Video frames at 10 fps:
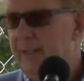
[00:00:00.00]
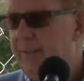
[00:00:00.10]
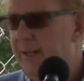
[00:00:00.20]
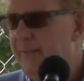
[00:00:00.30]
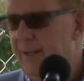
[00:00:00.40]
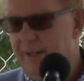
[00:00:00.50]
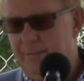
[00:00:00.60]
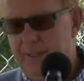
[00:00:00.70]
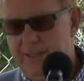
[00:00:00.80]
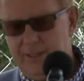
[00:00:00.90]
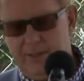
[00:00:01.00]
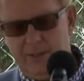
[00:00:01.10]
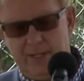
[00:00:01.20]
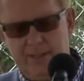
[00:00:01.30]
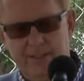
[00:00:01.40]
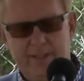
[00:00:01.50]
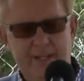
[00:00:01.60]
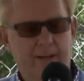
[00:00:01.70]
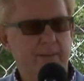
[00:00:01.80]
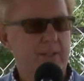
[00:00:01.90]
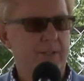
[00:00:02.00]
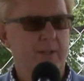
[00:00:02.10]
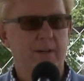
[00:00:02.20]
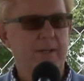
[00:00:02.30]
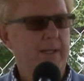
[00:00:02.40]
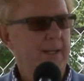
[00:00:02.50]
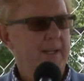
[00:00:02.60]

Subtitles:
Grand Valley Peace and Justice, Salvation Army,